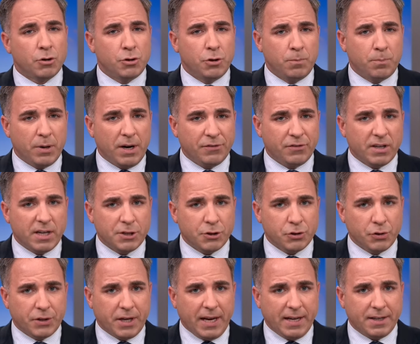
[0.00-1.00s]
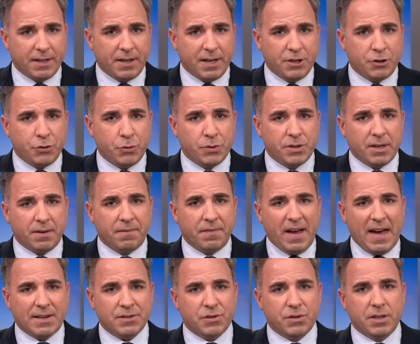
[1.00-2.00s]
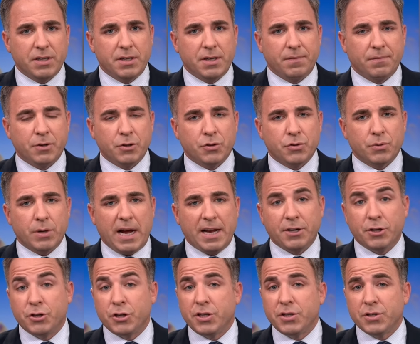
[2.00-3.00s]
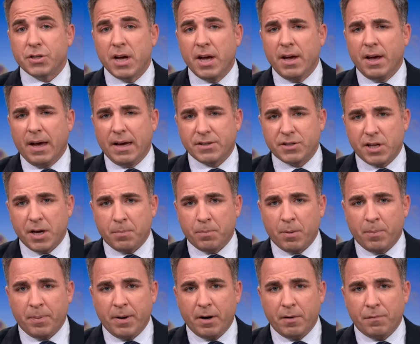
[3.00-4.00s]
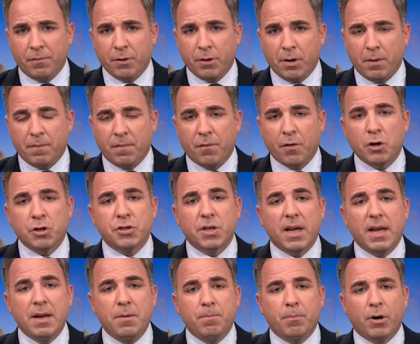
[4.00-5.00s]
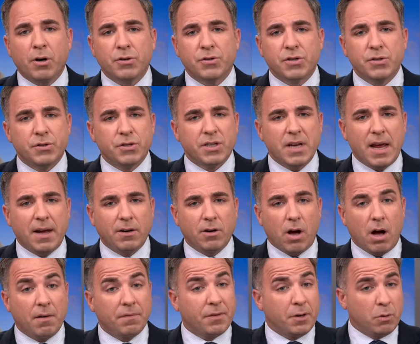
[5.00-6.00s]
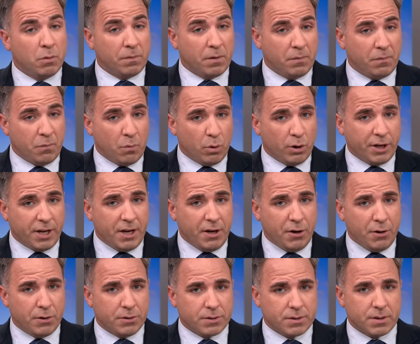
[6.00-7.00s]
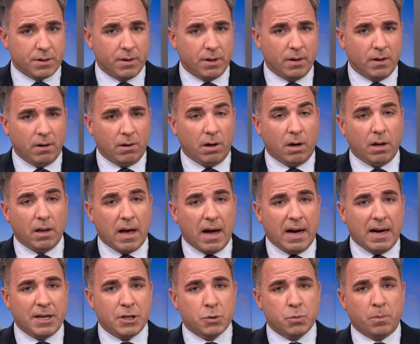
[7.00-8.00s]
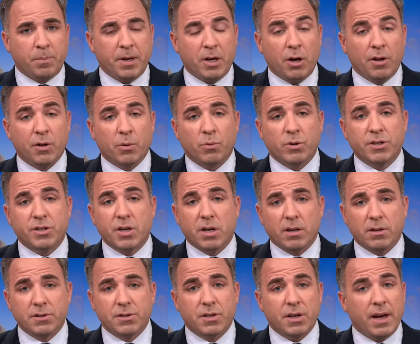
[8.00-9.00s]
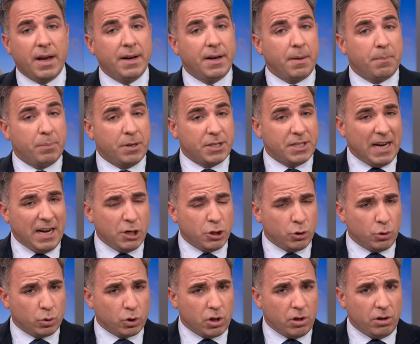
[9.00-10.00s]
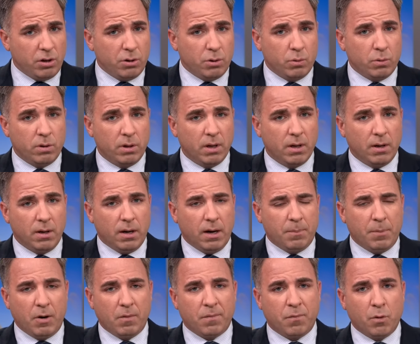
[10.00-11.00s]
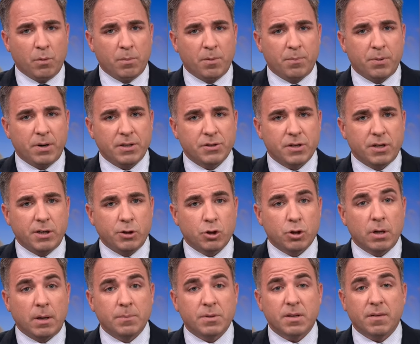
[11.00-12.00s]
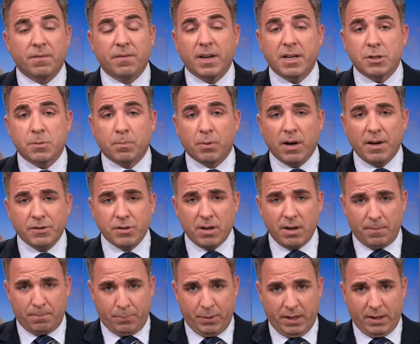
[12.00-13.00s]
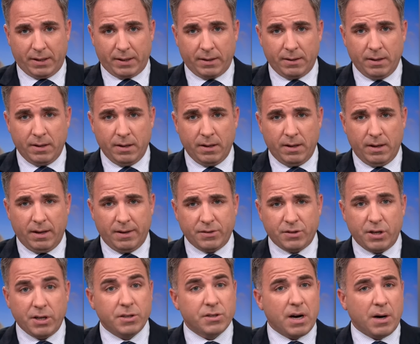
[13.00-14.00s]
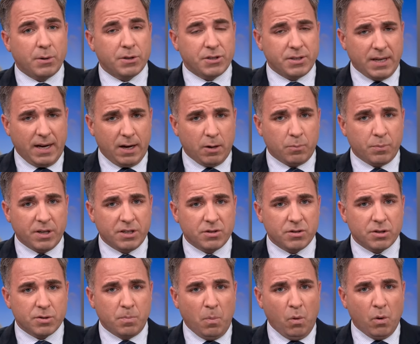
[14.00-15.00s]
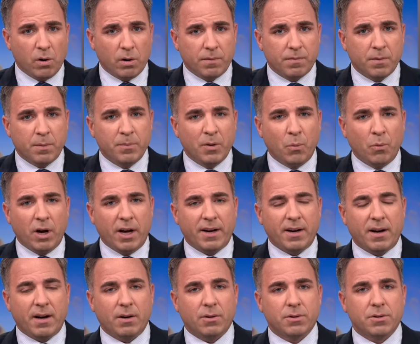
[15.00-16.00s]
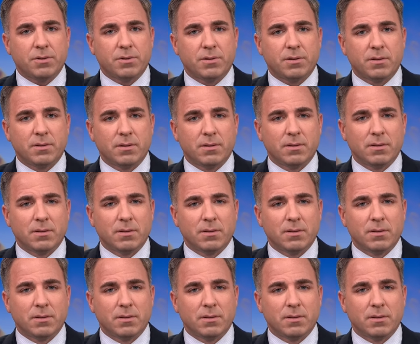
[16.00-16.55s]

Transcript: Two presidential candidates using vastly different strategies as they prepare for their first in person standoff in over four years. All eyes will be on the results and a potential clue about former President Trump's vice president pick. NTD's Iris Tao brings us more from the White House.